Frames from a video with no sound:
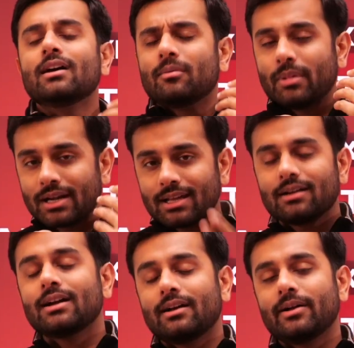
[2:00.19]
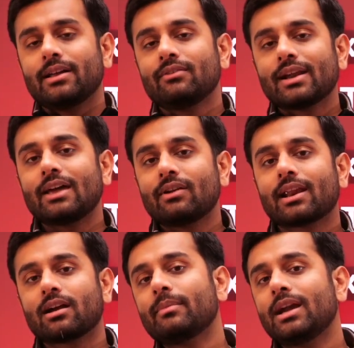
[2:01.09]
But even I will
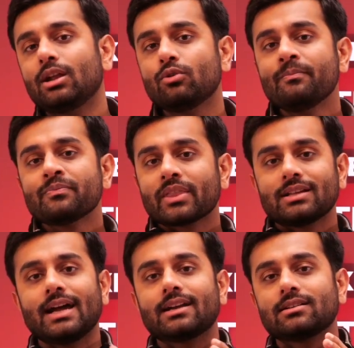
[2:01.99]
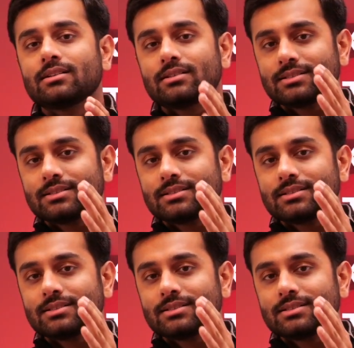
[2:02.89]
recommend you that